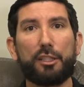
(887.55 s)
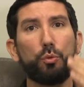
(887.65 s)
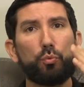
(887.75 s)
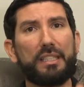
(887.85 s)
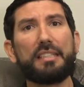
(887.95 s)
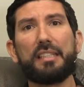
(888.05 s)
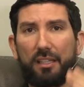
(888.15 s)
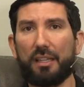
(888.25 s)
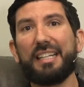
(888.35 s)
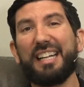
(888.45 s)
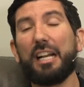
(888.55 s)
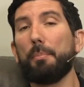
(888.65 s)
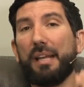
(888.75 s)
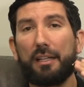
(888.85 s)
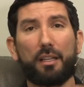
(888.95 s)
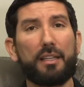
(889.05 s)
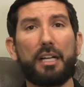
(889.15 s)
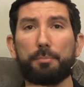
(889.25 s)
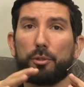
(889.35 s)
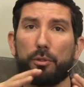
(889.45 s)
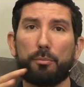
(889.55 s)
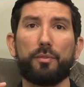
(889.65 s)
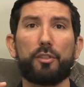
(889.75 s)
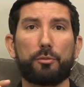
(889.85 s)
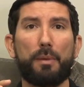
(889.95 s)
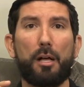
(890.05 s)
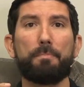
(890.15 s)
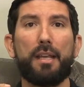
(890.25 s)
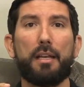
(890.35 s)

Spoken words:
you need to clean it up and clean it up to remove the smell.